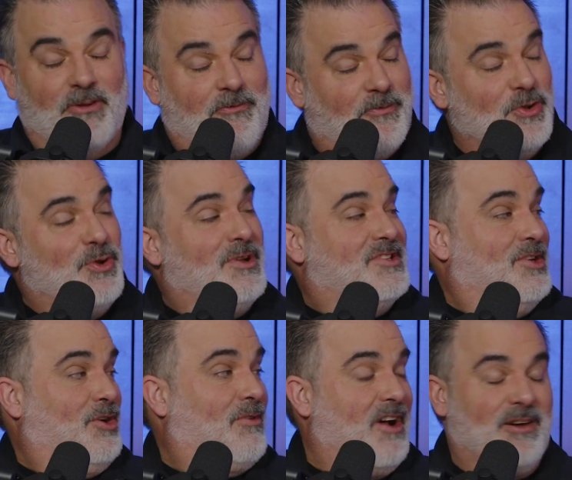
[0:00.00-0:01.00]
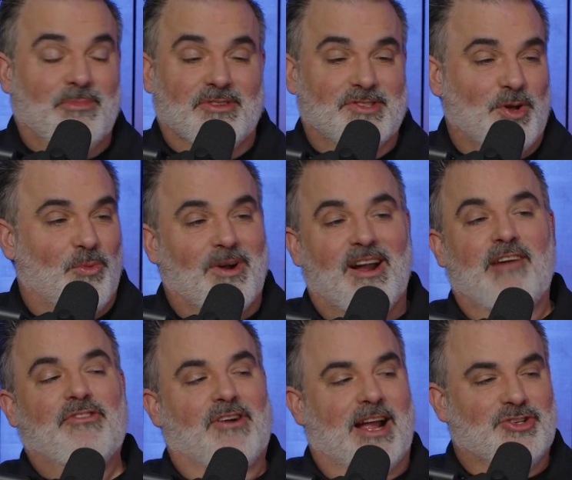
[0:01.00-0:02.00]
The food is incredible. So
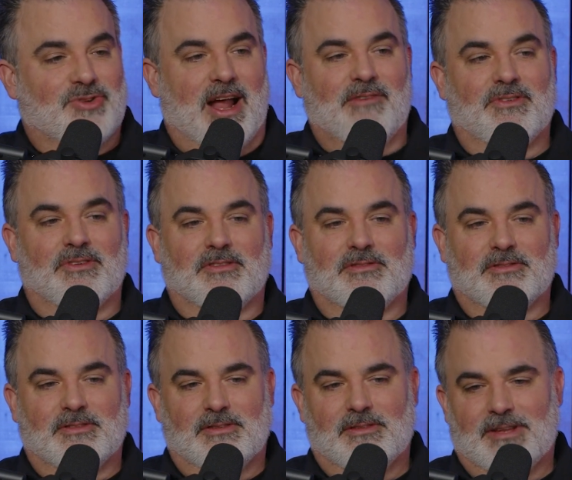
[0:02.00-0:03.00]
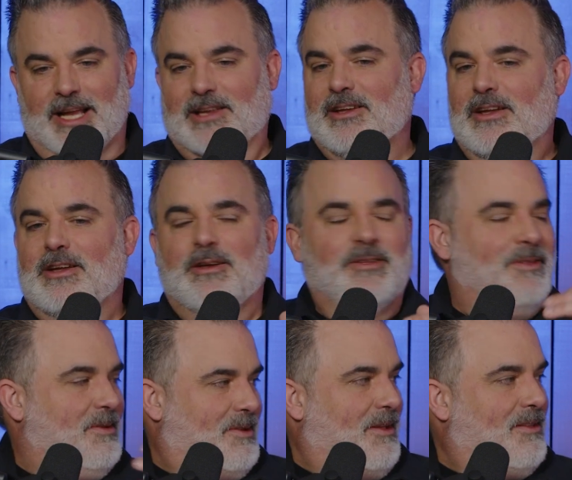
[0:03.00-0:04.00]
wherever I travel, like
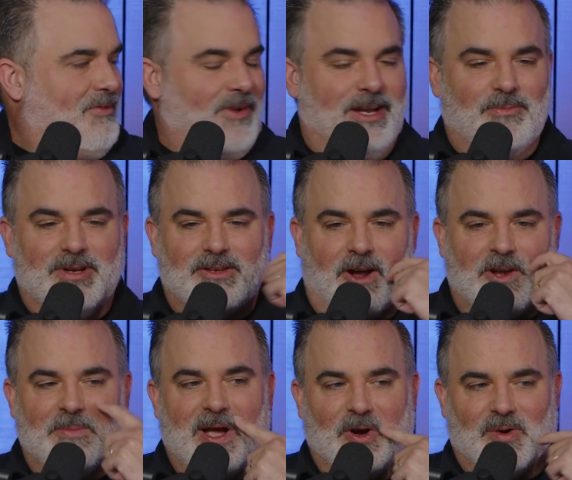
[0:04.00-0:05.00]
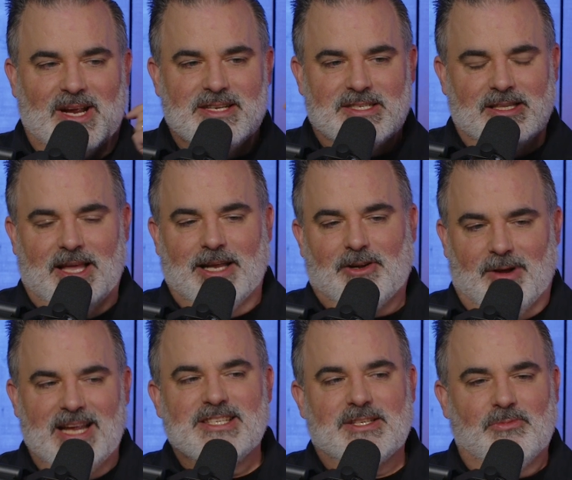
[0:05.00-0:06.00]
it's funny, we talked about Granzy. Like
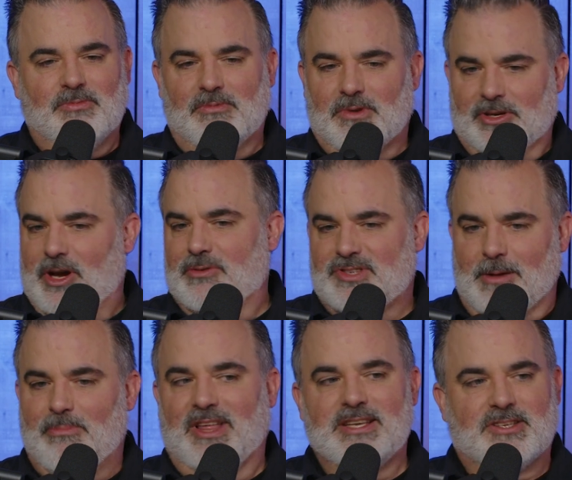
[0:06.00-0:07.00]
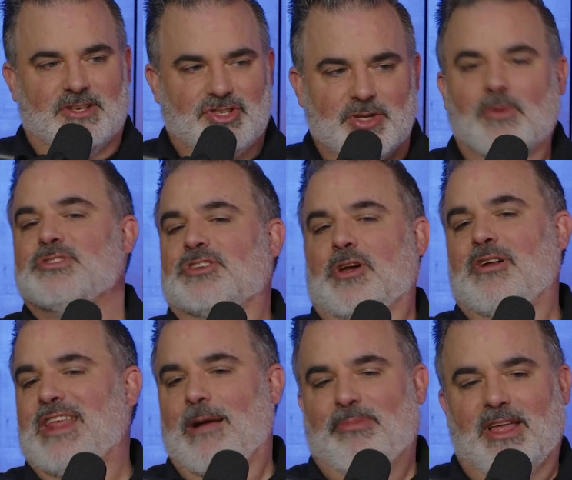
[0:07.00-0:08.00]
Granzy will go someplace because she wants to
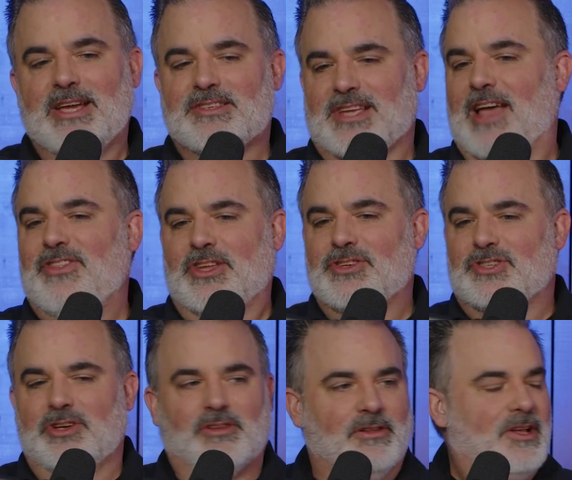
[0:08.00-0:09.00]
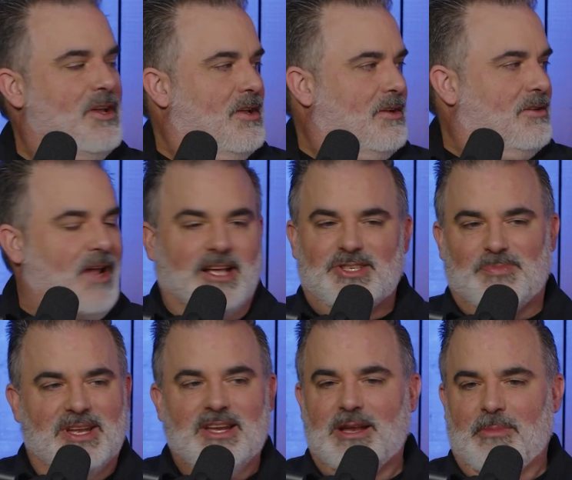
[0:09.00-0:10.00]
go to that place, and then she'll not
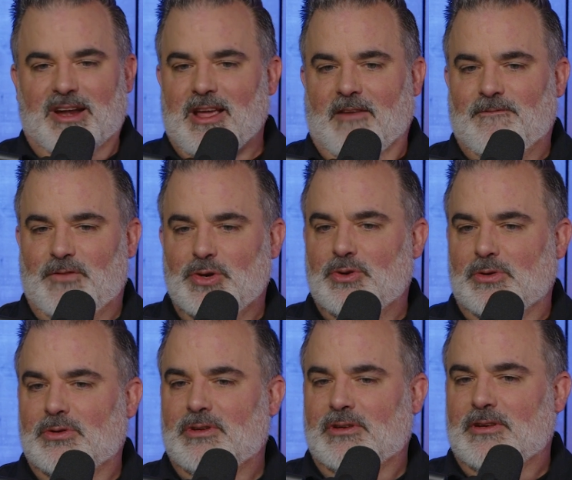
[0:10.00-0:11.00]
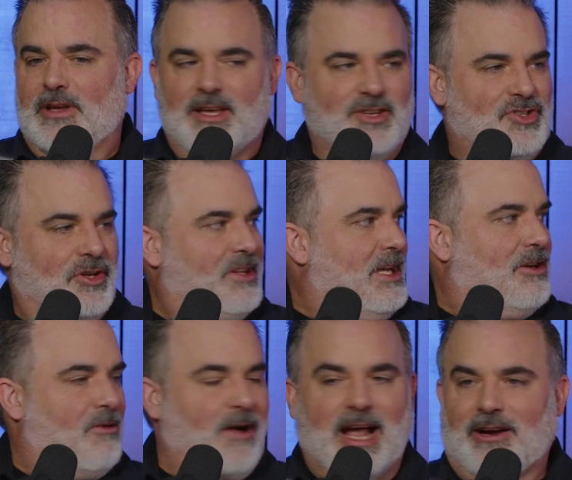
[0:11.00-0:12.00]
spend any money on food, and she'll
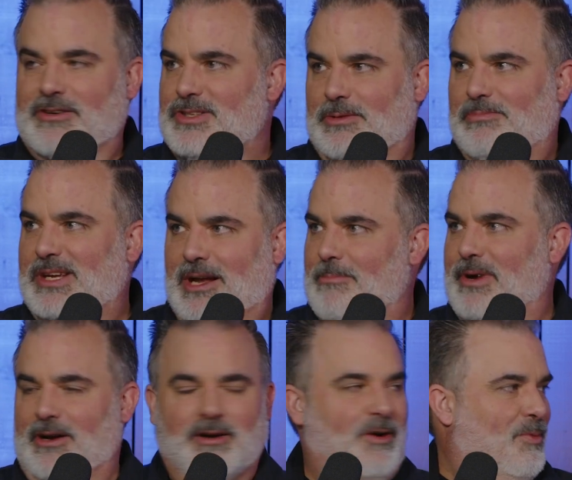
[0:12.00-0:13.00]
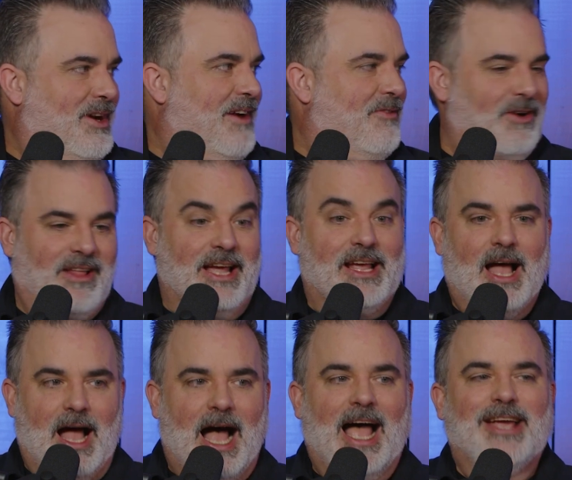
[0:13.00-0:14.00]
eat crackers and peanut butter or whatever. Like
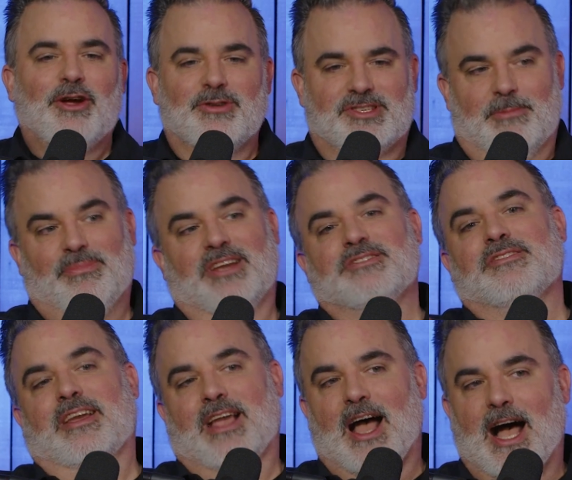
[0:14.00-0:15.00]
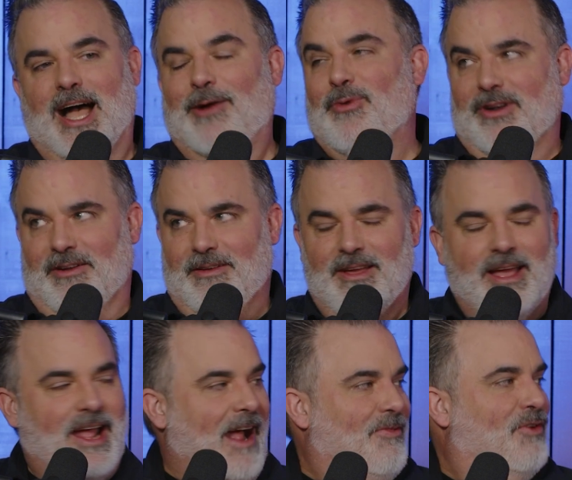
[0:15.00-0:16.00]
I go to some place like I want to
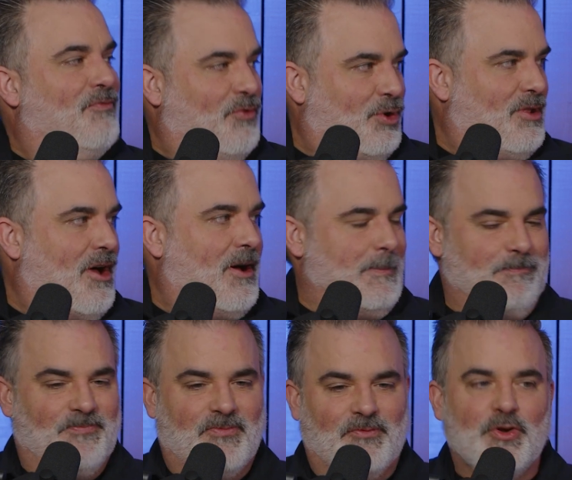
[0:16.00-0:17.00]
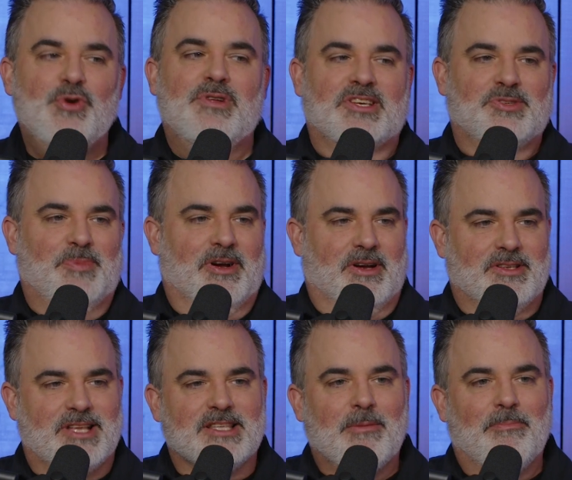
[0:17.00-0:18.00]
have the full-on food
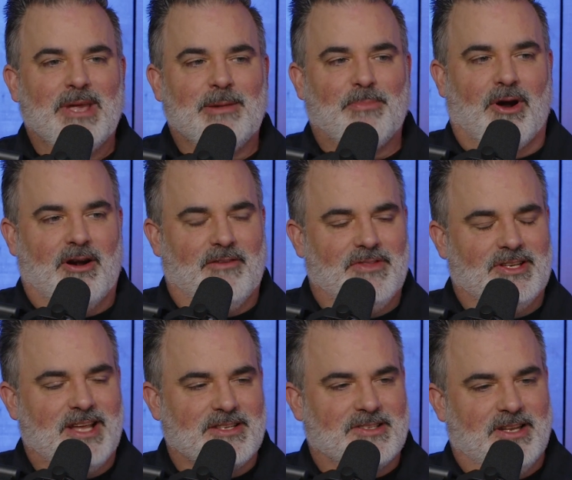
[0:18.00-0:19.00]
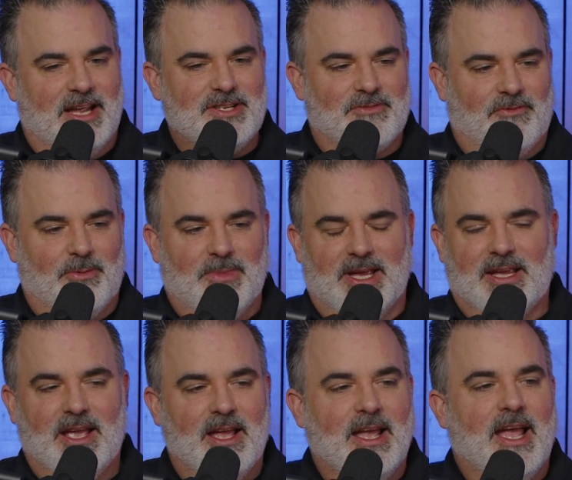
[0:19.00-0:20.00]
experience. That's a big part of the destination for
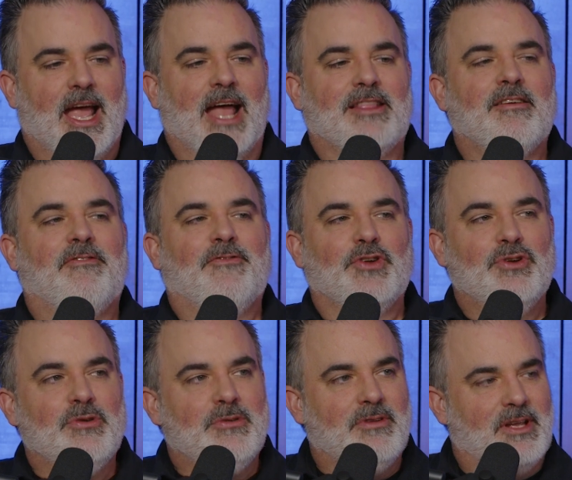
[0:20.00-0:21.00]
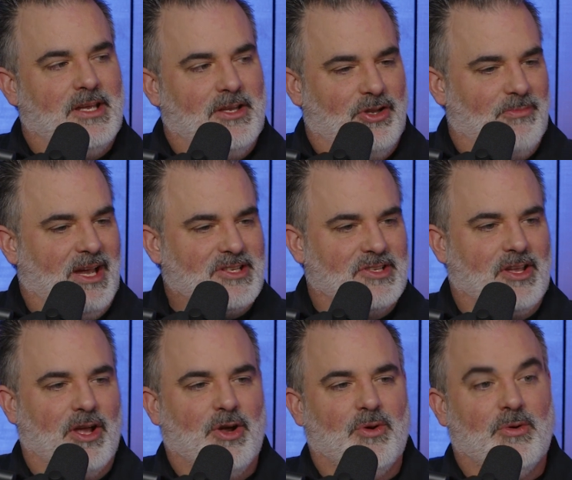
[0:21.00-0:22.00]
me. And the food in New
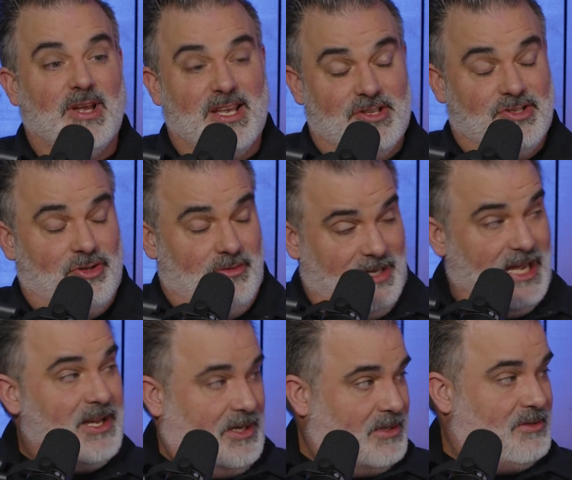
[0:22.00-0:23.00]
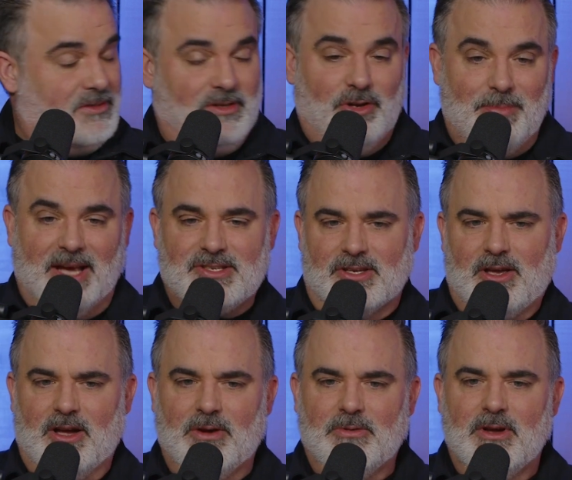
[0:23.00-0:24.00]
Mexico is unique to New
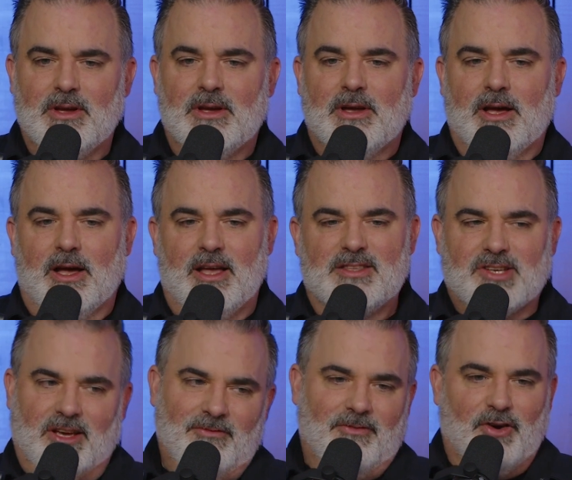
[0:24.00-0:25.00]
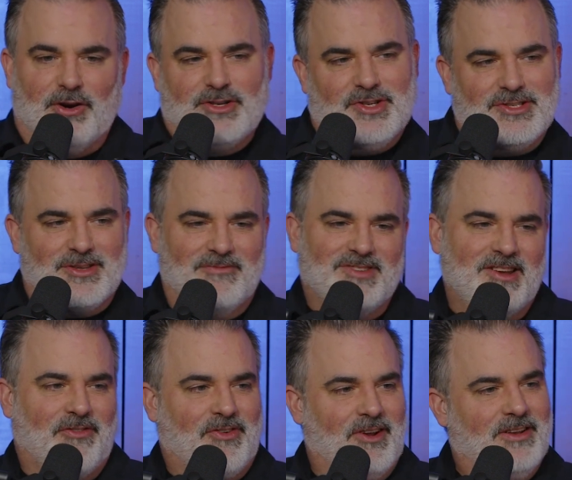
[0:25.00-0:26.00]
Mexico. It's a convergence of
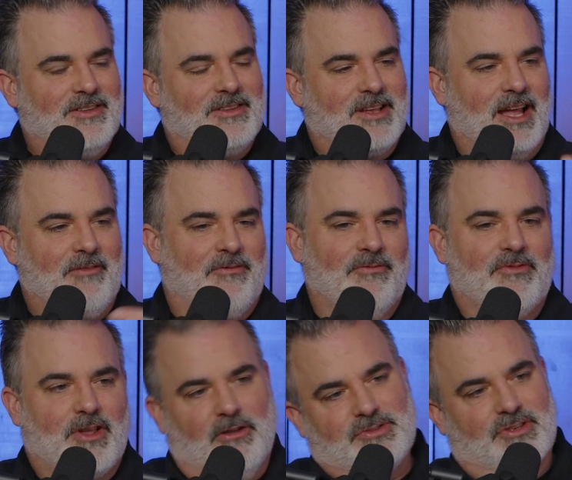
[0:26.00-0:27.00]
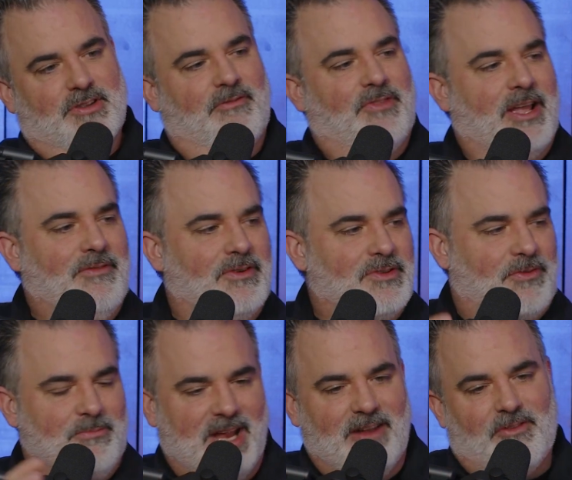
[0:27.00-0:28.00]
different kind of cultures and flavors
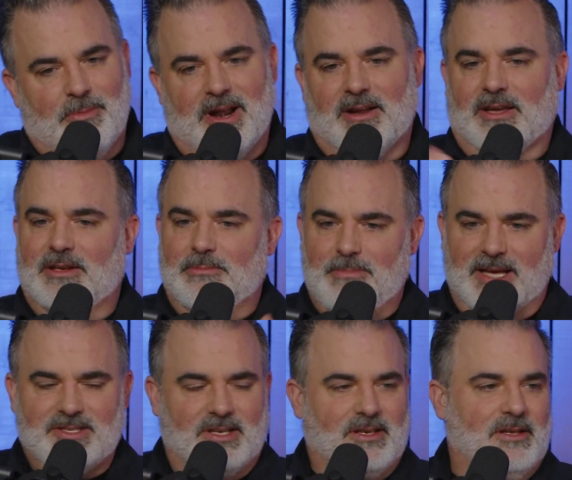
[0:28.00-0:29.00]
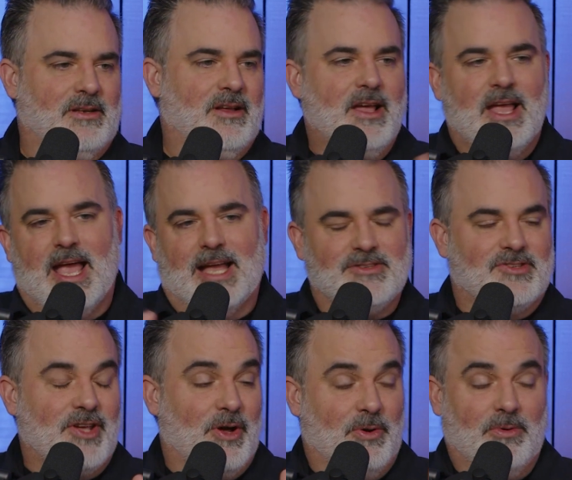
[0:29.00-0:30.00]
from Native American, Mexican, and
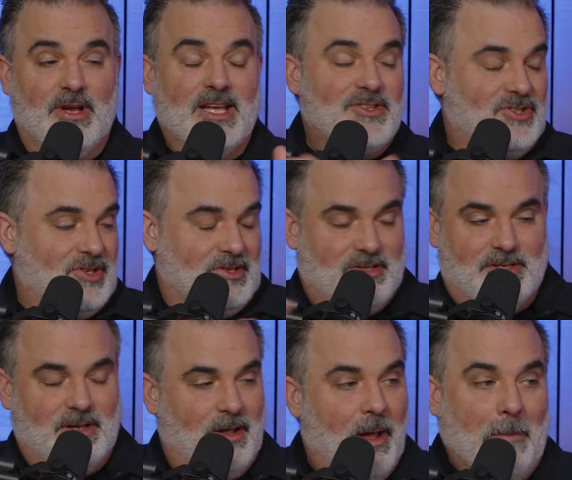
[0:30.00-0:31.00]
so it's just